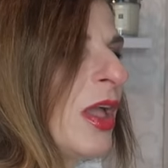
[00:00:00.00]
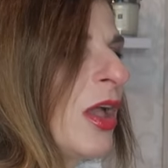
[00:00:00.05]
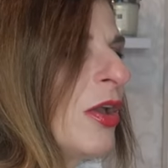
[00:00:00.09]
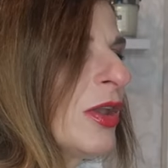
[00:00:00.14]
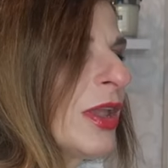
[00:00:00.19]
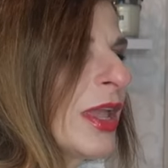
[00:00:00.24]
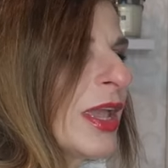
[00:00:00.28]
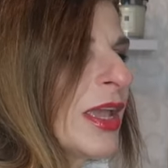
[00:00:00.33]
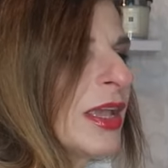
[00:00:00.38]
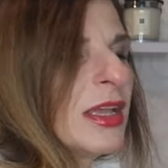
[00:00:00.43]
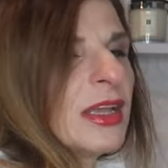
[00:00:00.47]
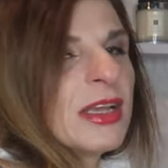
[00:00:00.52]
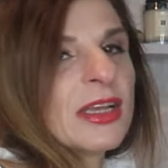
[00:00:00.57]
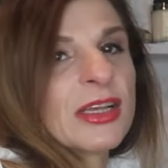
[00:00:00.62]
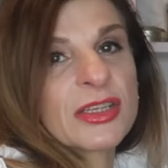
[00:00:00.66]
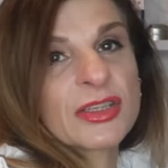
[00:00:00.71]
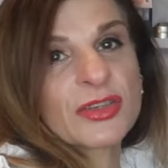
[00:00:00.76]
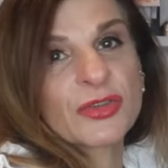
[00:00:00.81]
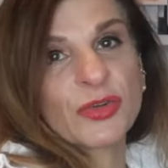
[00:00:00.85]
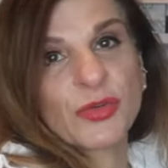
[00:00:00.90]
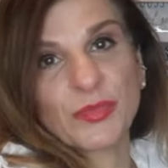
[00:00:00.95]
Okay,
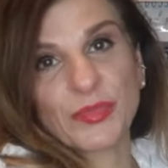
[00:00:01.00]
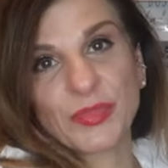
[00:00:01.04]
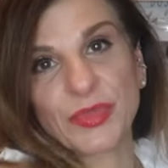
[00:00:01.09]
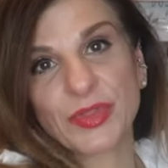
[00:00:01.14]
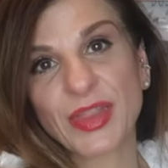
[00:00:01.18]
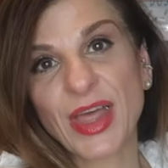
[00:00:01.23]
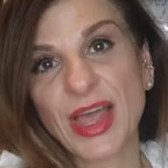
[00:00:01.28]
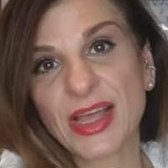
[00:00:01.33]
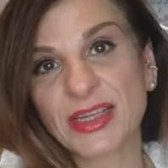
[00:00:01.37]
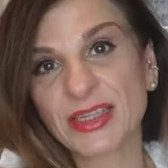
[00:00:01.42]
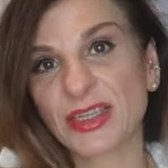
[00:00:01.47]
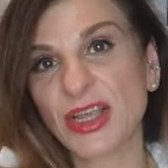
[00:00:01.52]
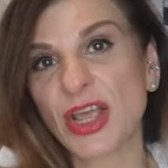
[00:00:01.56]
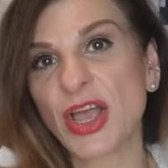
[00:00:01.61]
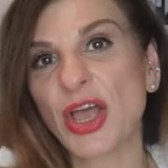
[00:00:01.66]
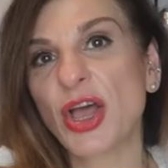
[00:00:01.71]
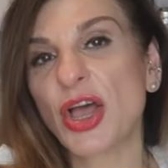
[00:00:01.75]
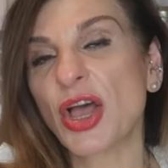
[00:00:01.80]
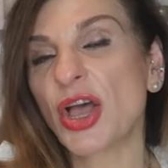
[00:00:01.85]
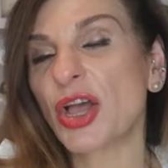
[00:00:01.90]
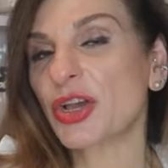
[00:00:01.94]
so that's
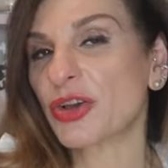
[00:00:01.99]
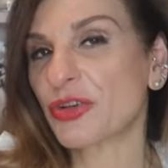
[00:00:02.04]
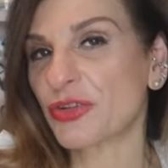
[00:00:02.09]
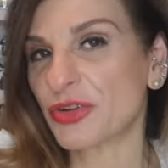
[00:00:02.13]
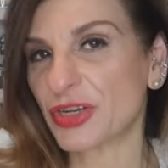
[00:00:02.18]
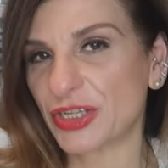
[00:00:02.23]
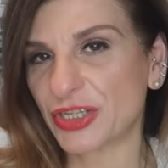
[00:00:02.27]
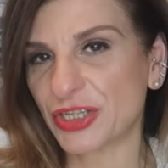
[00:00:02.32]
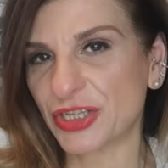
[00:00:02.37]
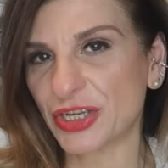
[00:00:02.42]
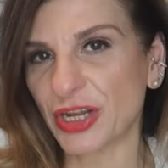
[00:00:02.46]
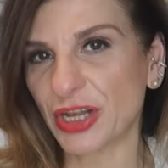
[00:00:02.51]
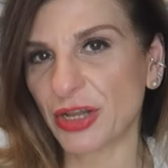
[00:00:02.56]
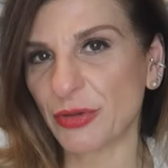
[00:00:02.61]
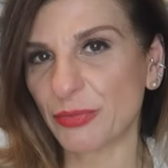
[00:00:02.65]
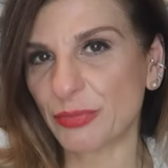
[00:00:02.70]
Christian